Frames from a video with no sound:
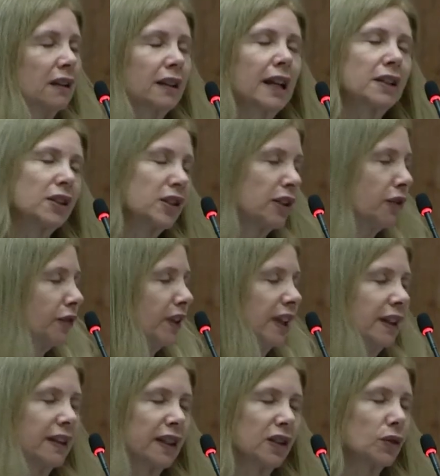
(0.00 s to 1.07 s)
Let's
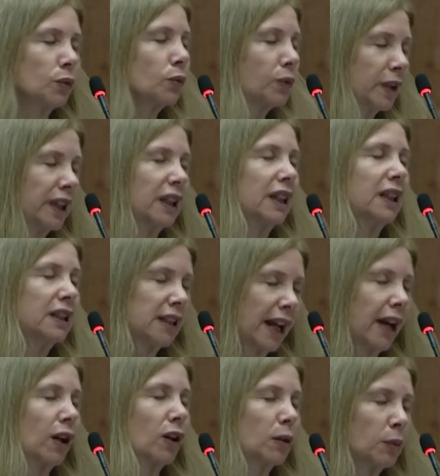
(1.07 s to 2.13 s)
defeat this really
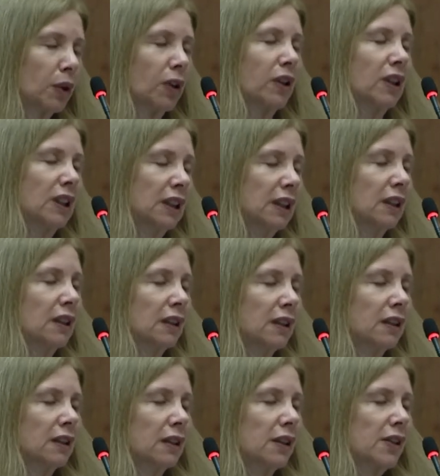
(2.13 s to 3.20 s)
terrible
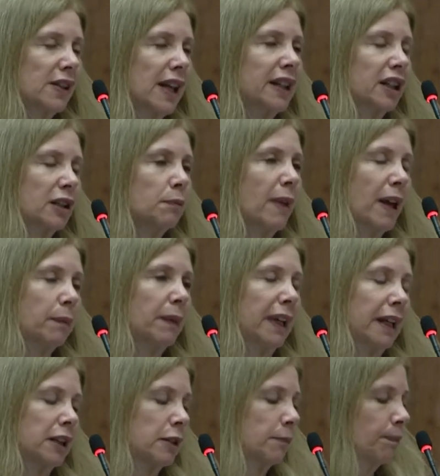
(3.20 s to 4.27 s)
Senate
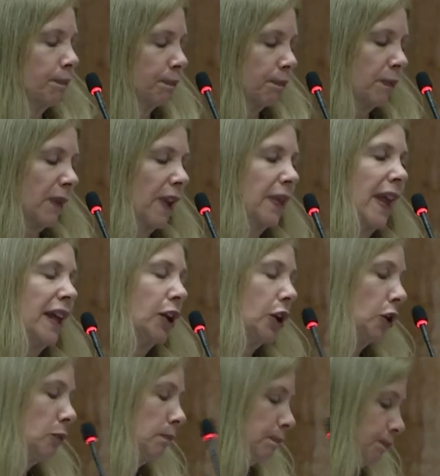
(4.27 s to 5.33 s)
amendment. Thank you.